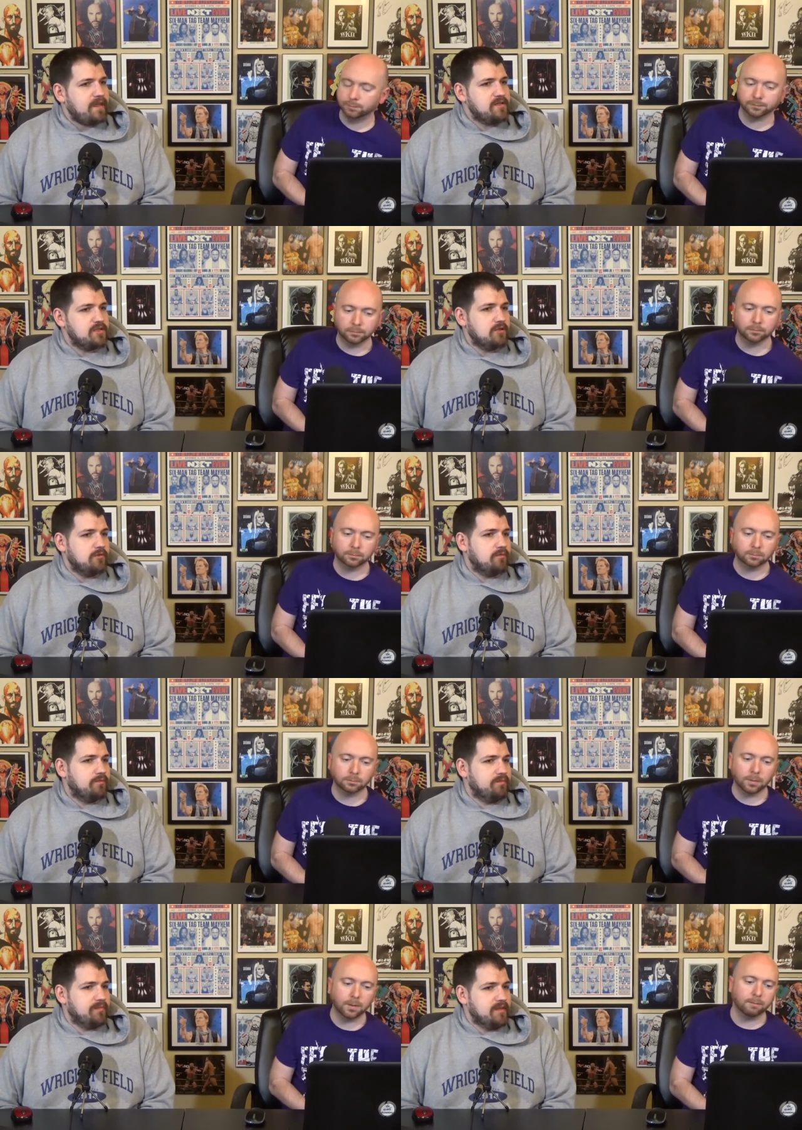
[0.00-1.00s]
Speaker 1: So
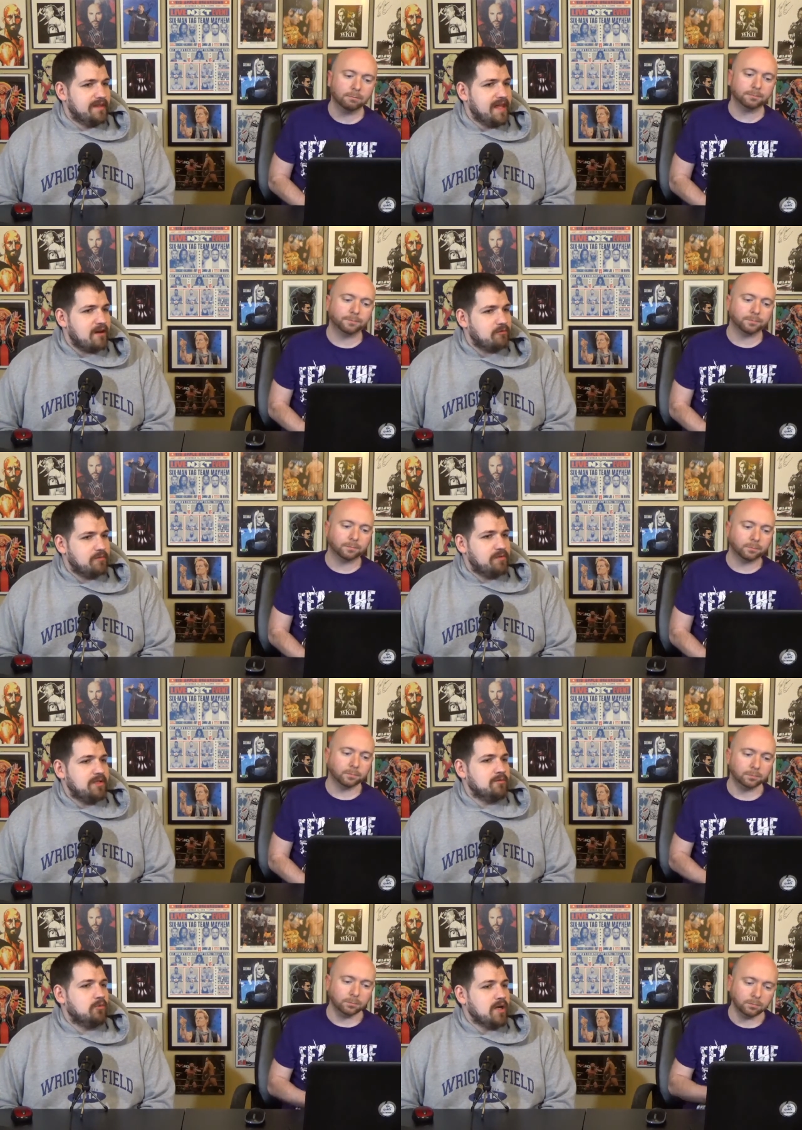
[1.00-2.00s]
that would
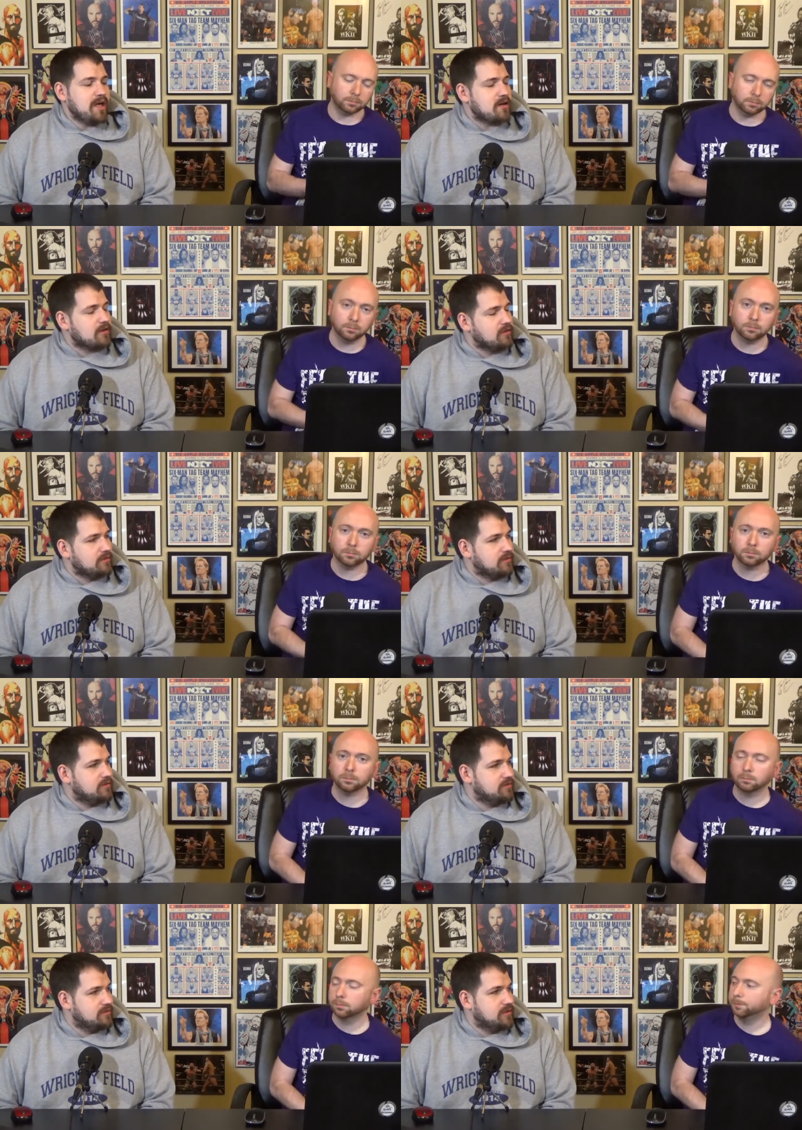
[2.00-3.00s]
be where
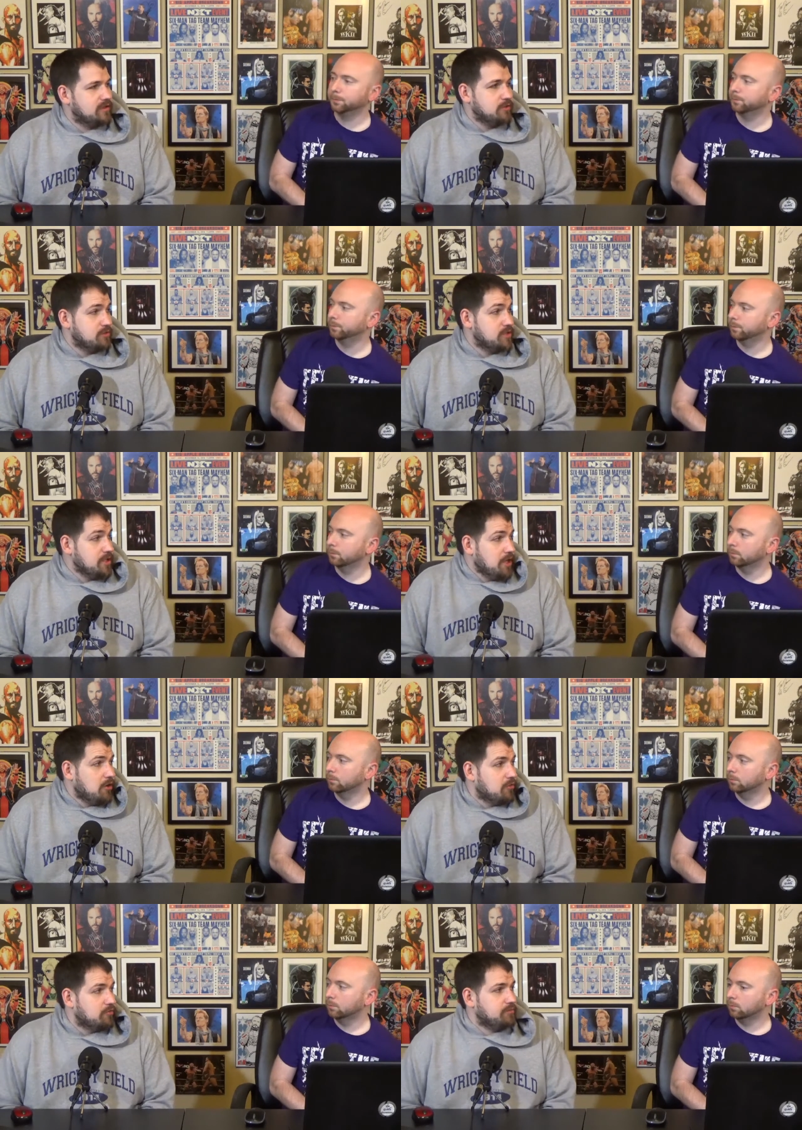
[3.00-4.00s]
you would
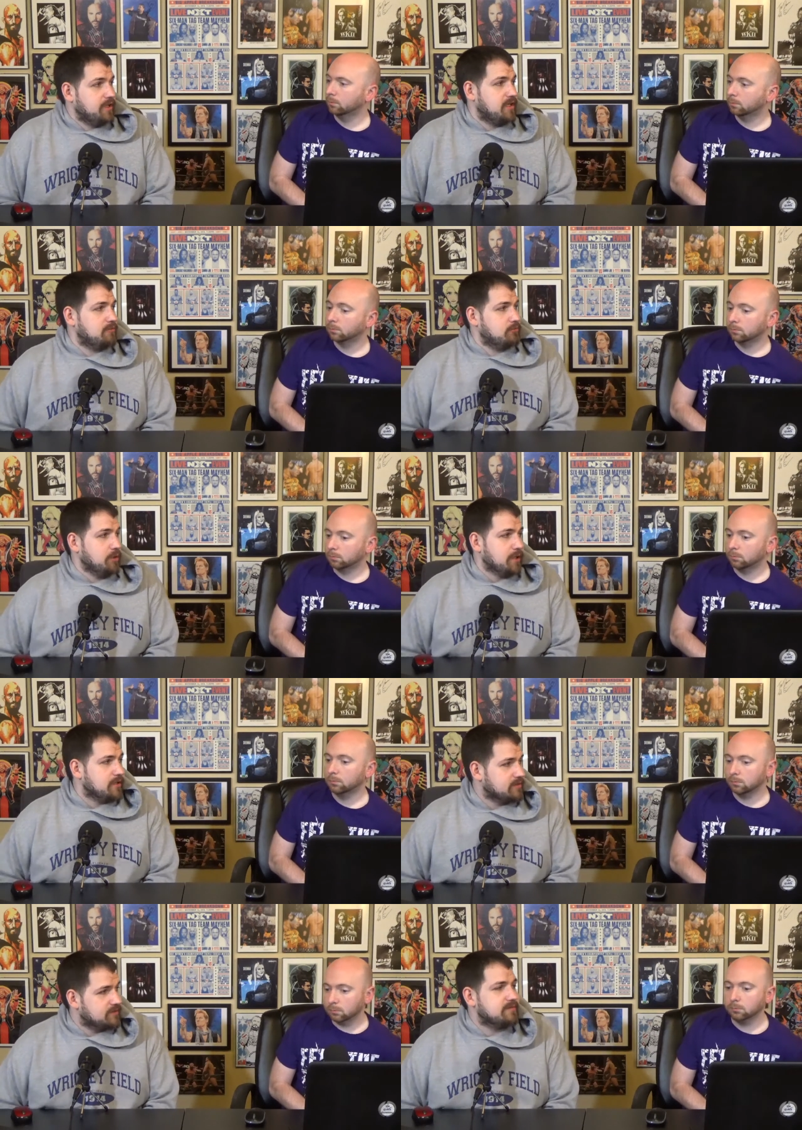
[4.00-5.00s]
know like
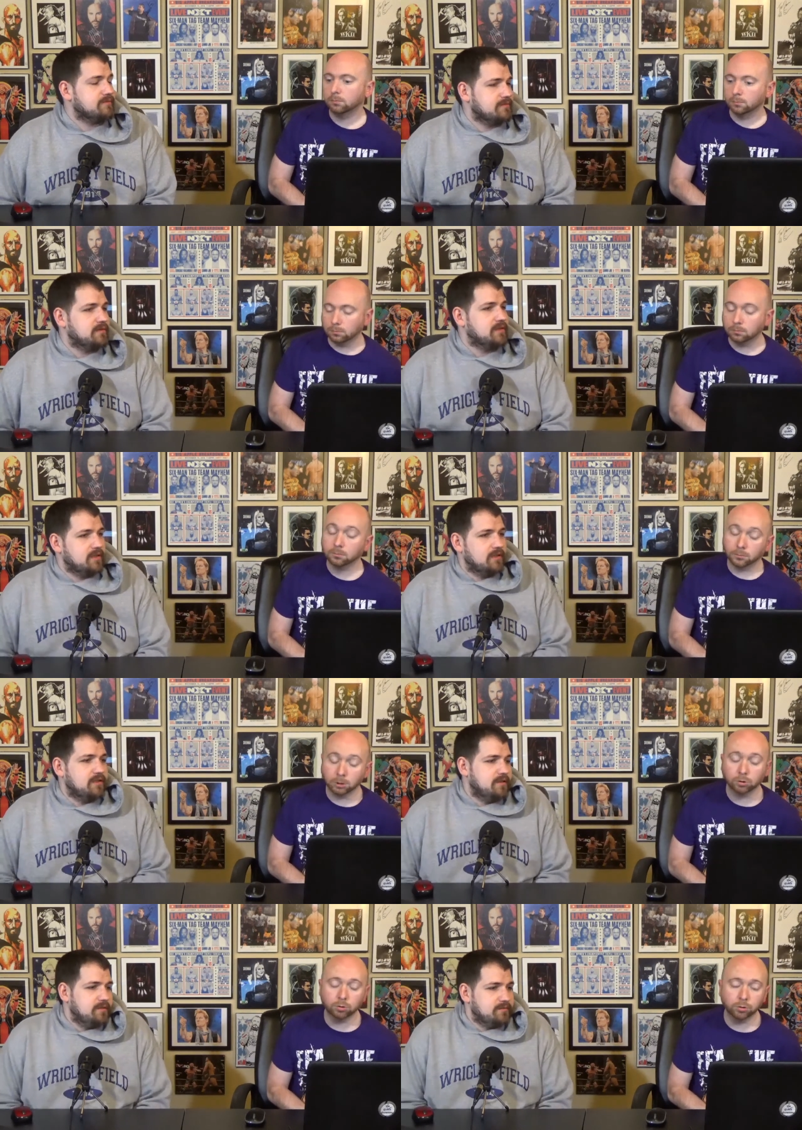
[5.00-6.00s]
what.
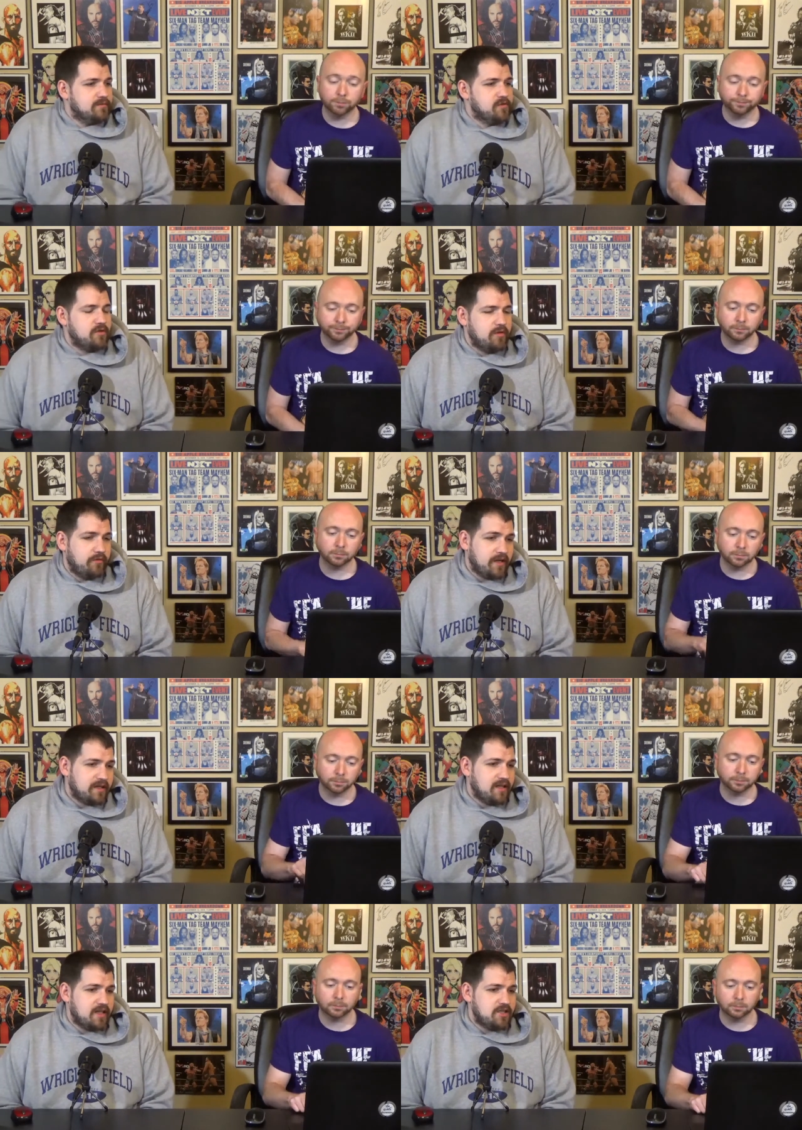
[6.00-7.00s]
Speaker 2: That's true. So
Speaker 1: the
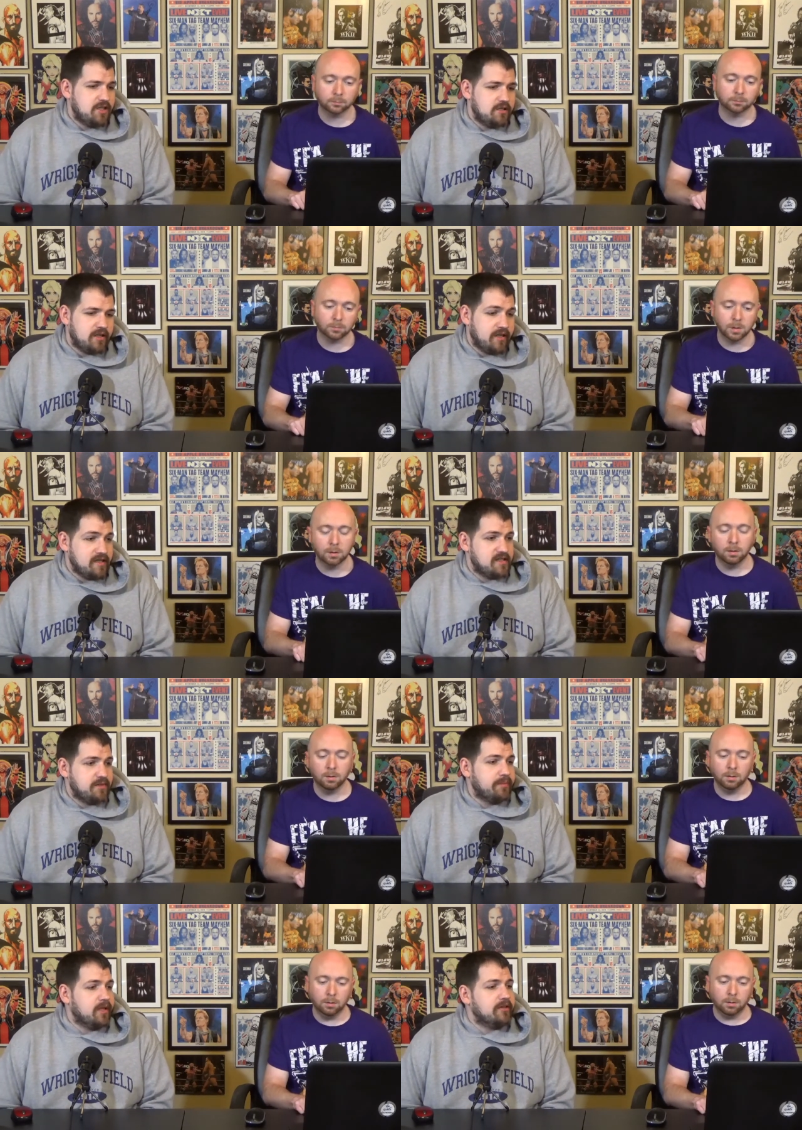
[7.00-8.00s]
fact that he got cheered, I guess,
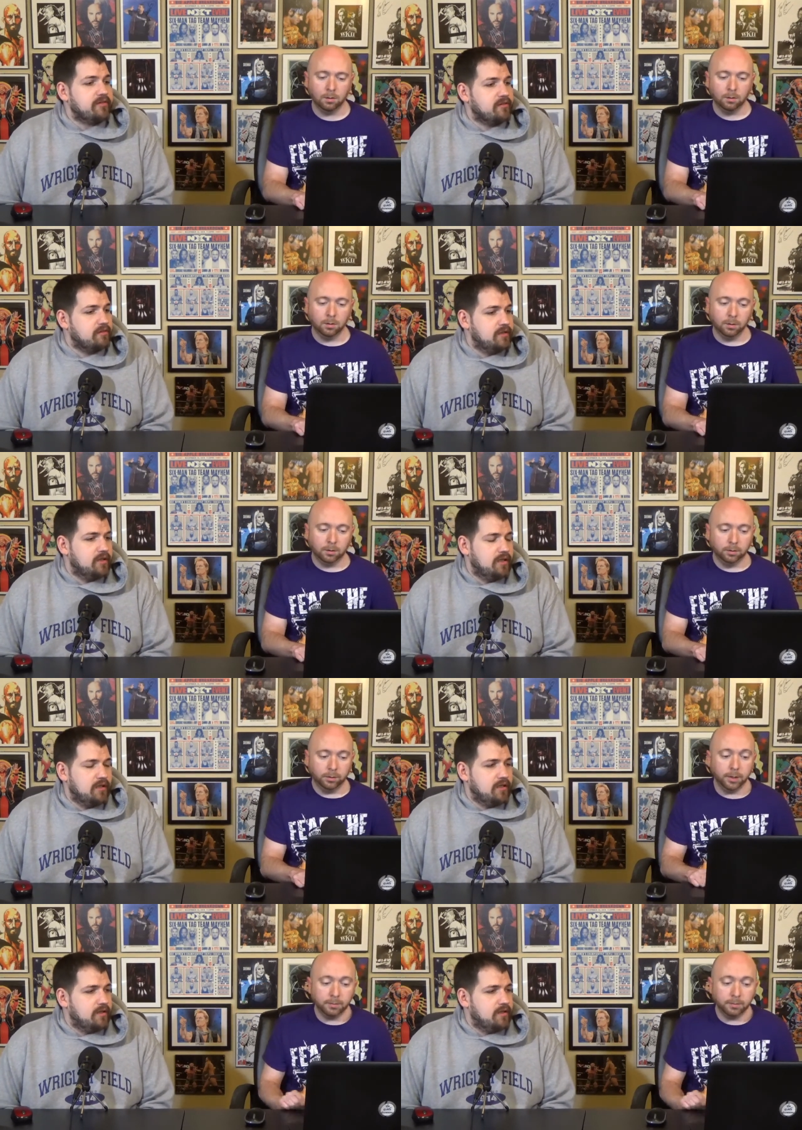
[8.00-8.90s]
is a plus. Yeah.